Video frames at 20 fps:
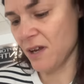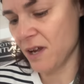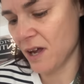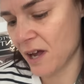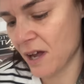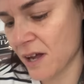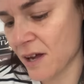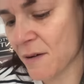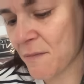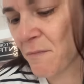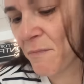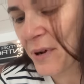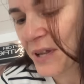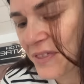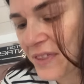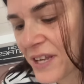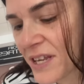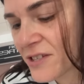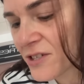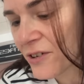
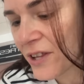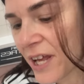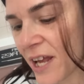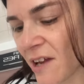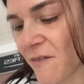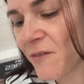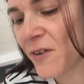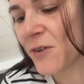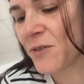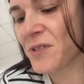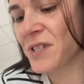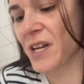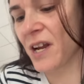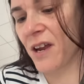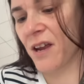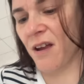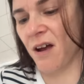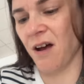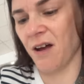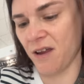But these are the headphones that I
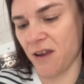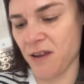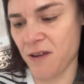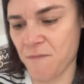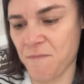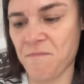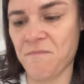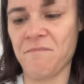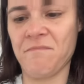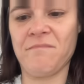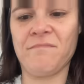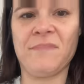got him.